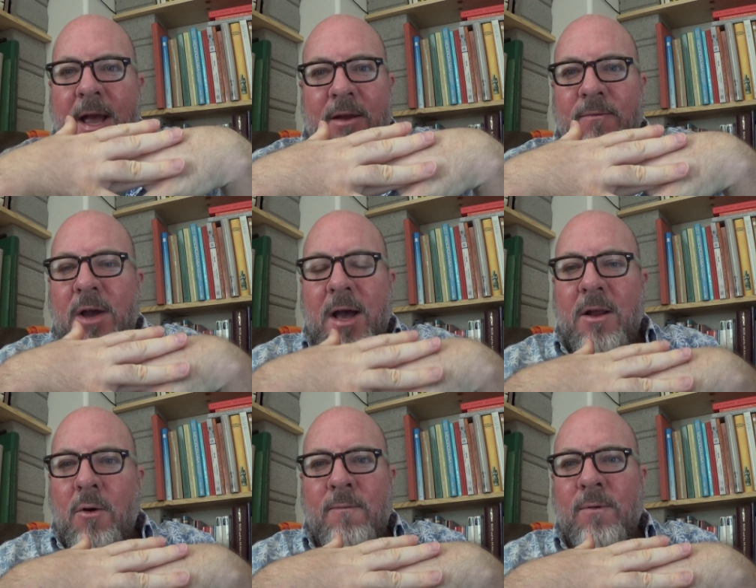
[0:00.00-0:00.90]
and you've
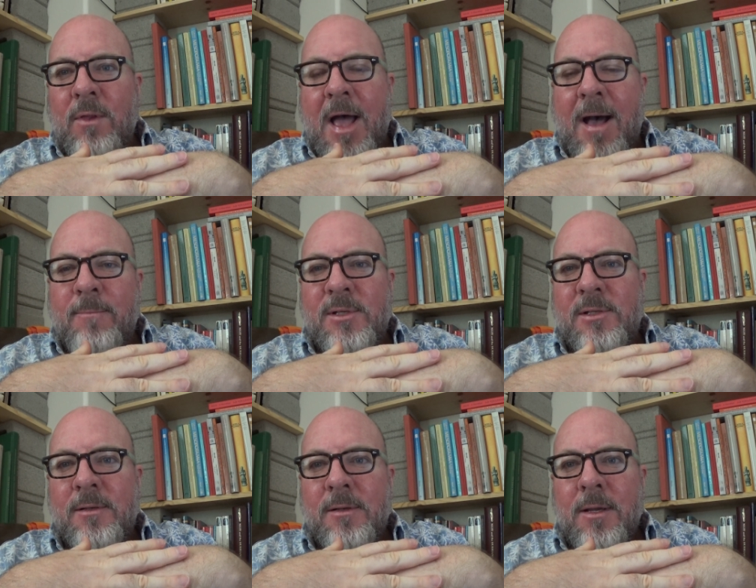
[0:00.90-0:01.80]
got
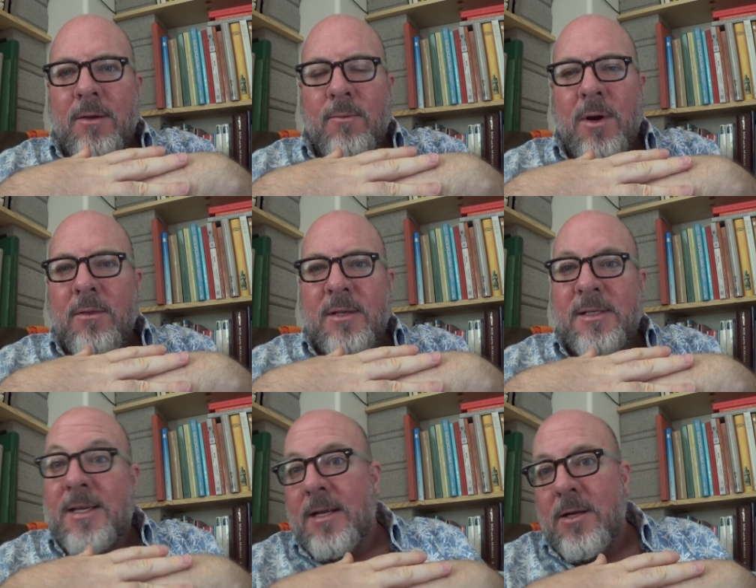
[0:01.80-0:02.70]
overlaps where the
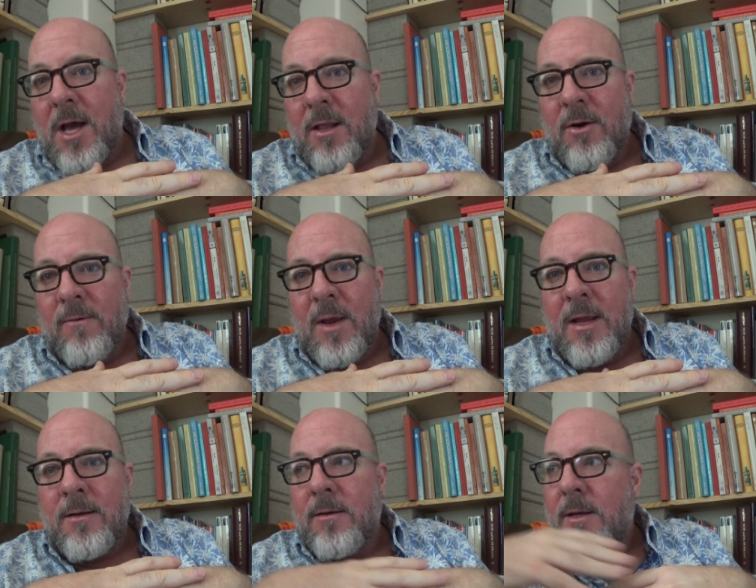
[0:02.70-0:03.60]
skin color
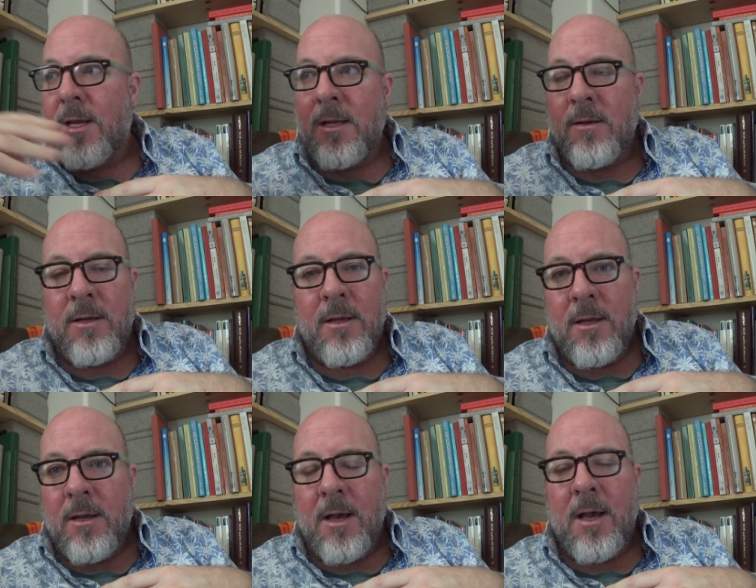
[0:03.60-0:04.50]
in, in
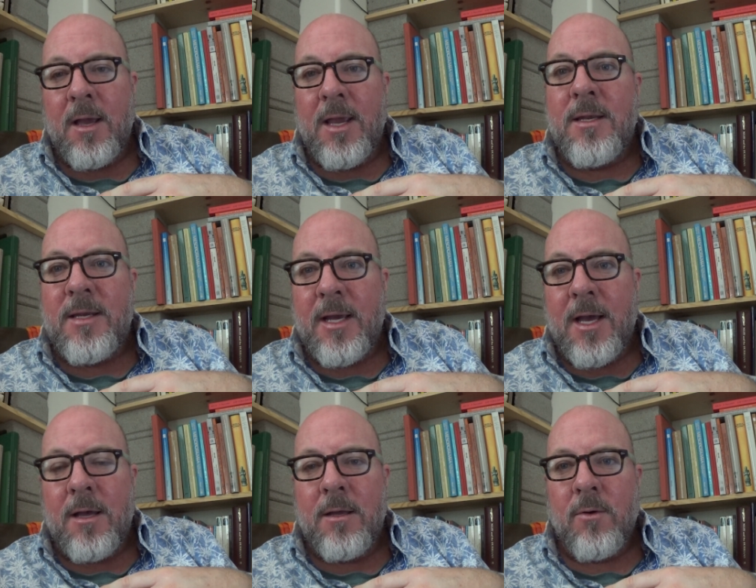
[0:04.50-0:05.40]
uh,
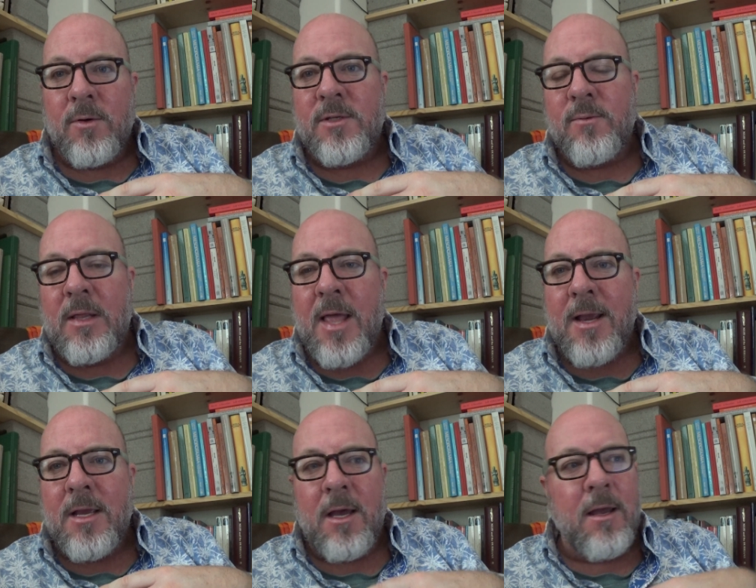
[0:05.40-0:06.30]
India or Sri
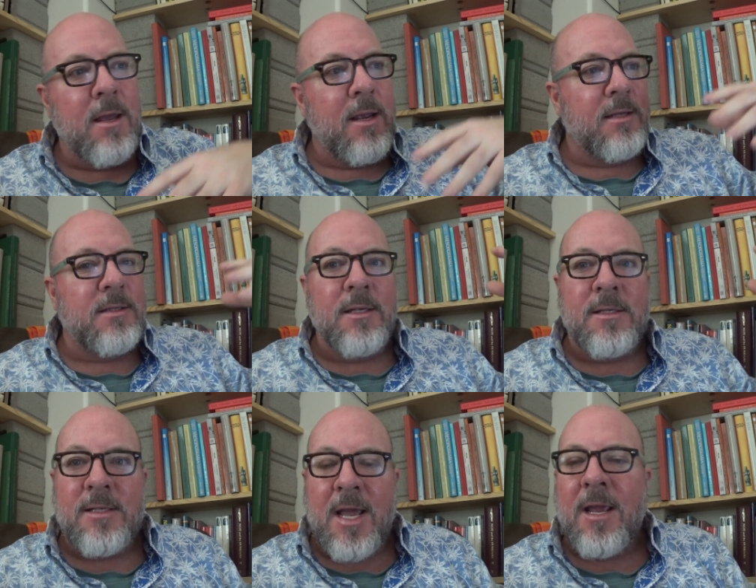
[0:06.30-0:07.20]
Lanka is the
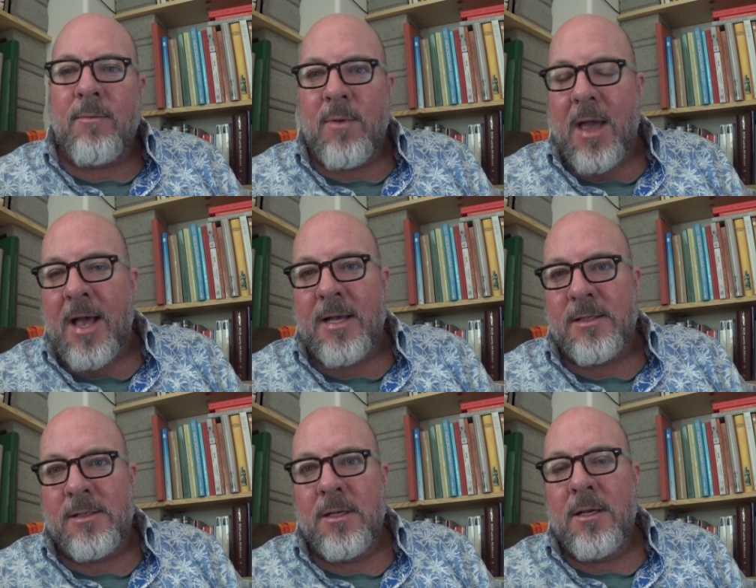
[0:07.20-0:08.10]
same
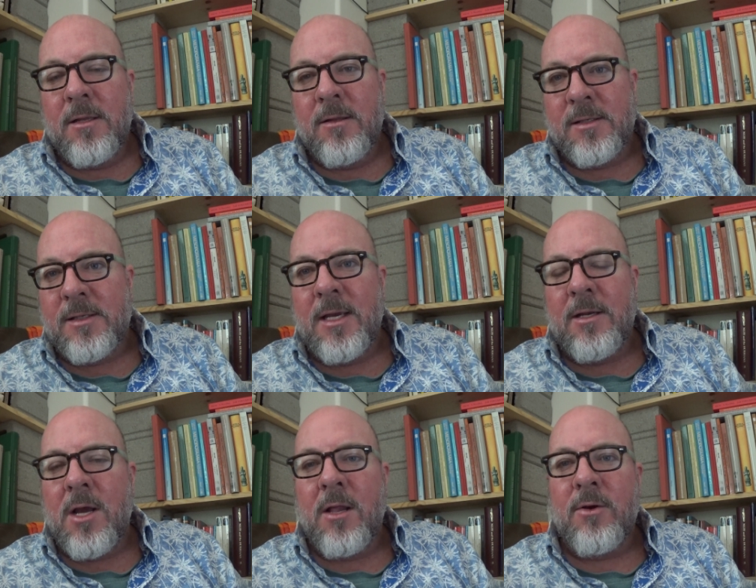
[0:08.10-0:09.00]
as the
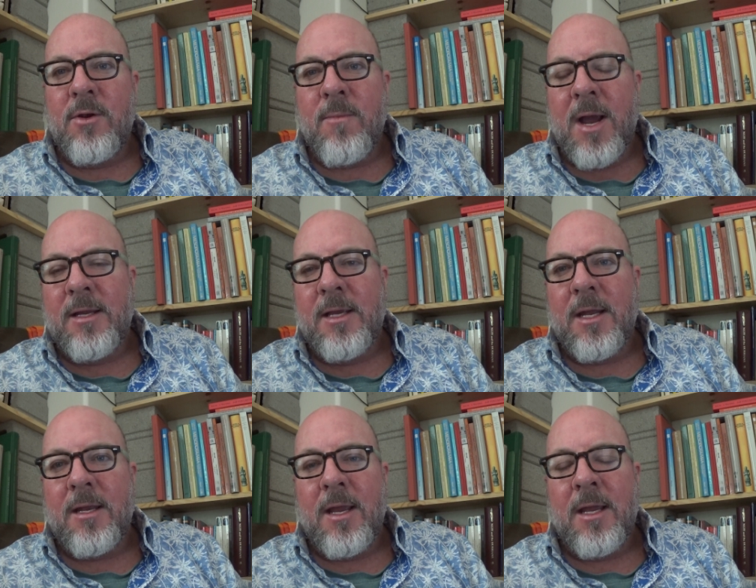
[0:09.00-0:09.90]
skin color you might
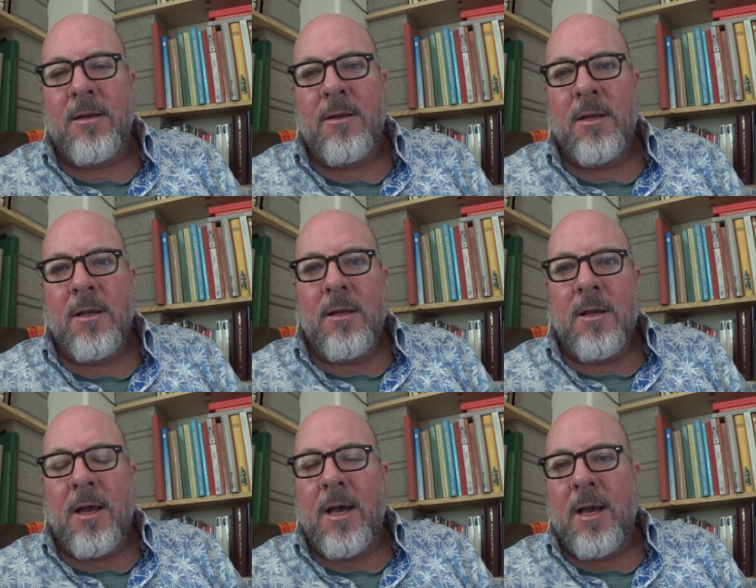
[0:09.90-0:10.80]
get in,
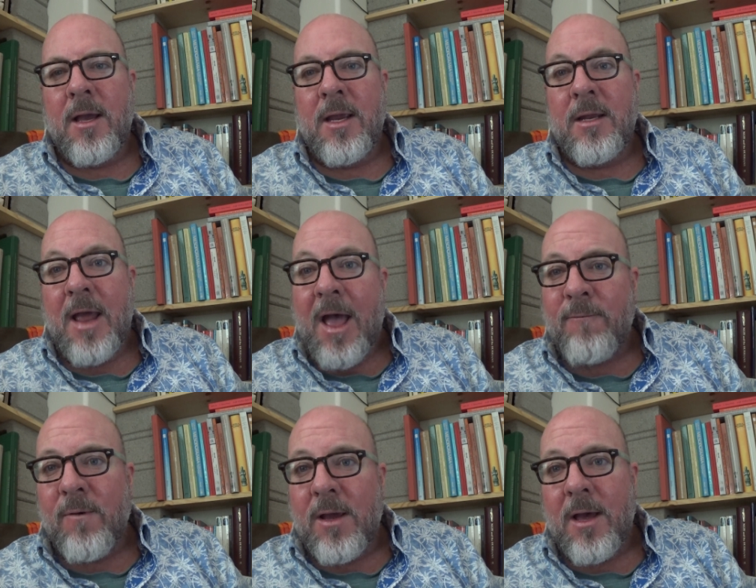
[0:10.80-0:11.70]
uh, in
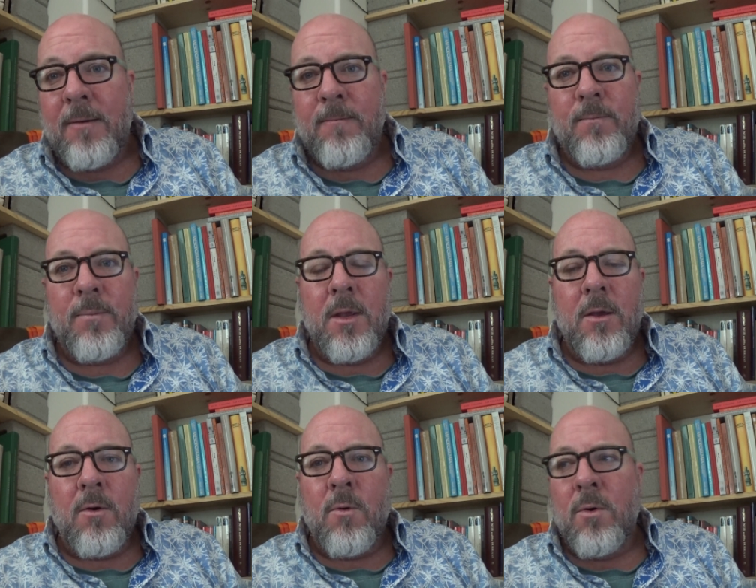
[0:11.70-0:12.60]
Africa
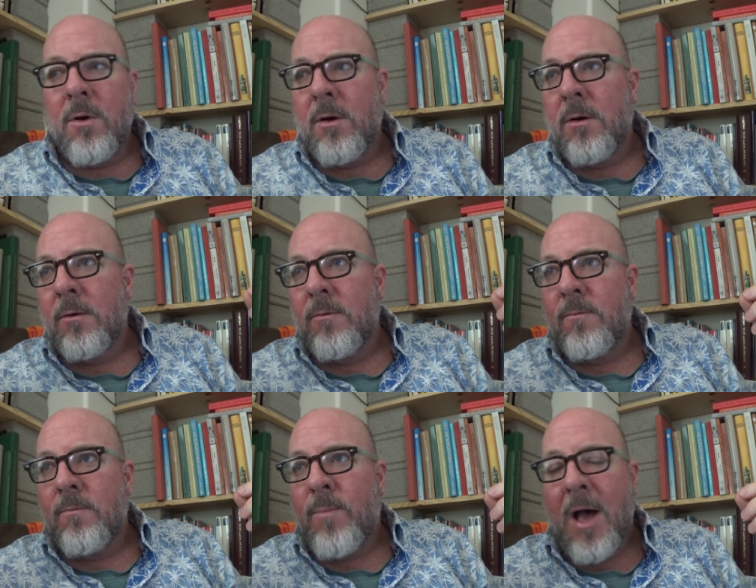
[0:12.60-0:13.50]
or
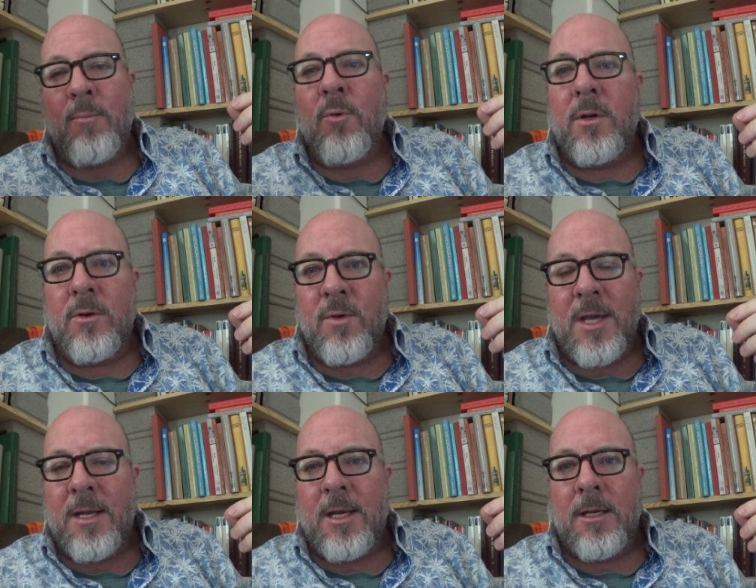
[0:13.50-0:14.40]
Papua New
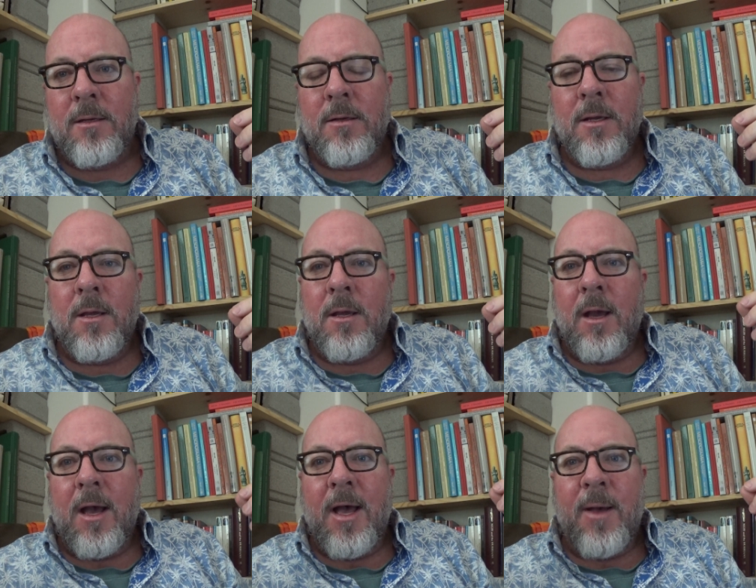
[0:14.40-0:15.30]
Guinea,
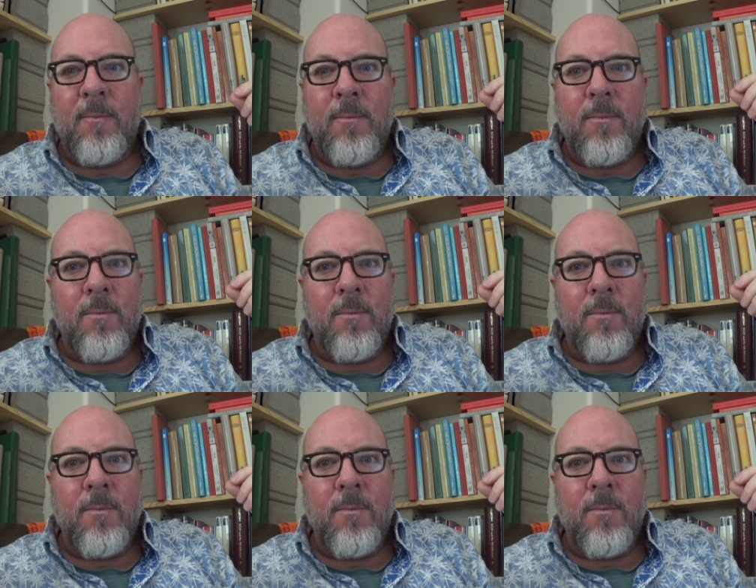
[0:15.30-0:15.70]
um,